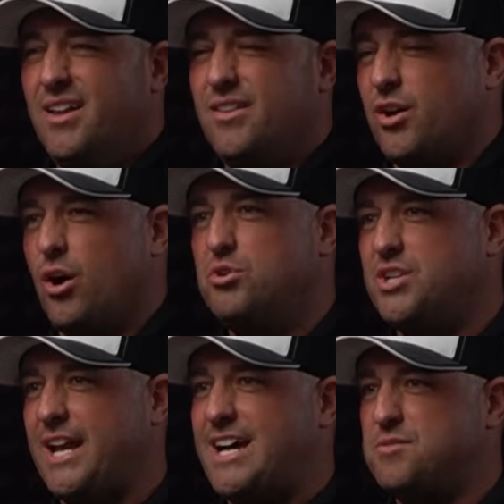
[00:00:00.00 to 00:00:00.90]
the
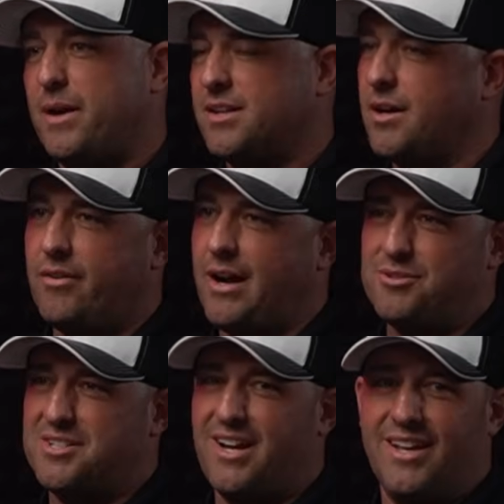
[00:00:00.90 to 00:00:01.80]
coaching aspect of it, I
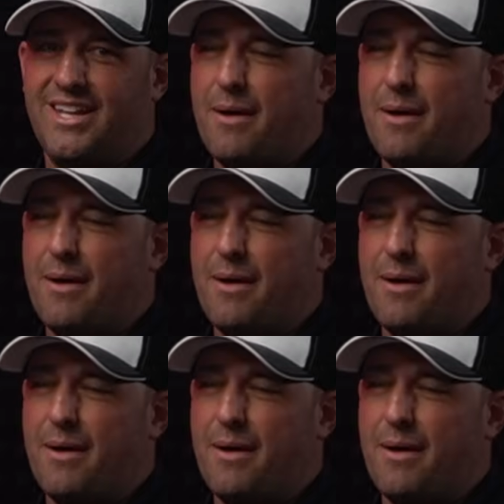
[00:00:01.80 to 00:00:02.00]
was just kind of like,